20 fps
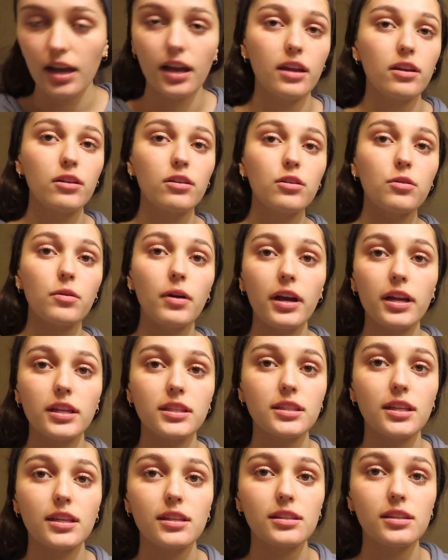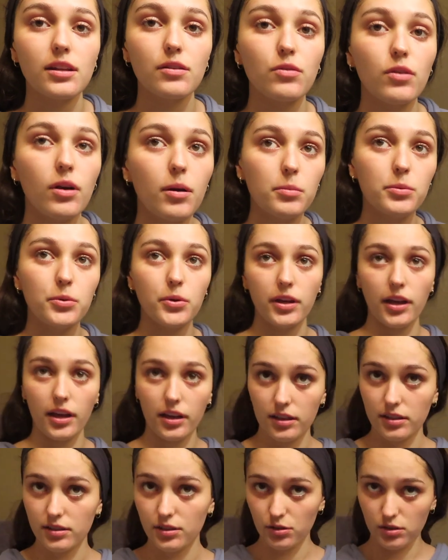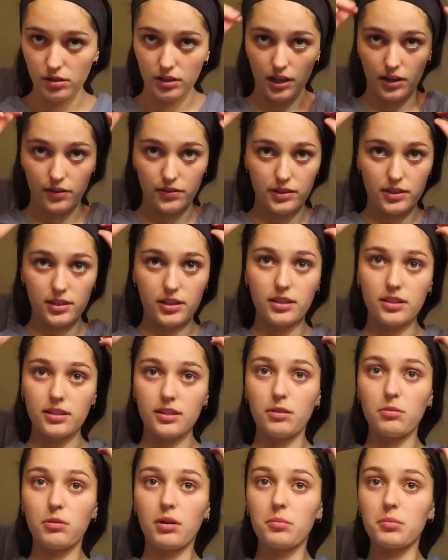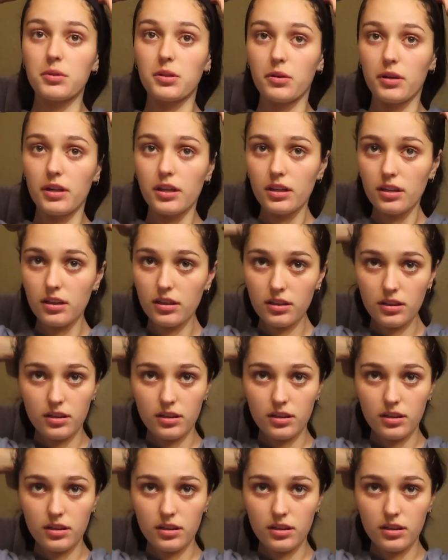I don't know why I say stuff while I'm doing it, because you can obviously see what I'm doing.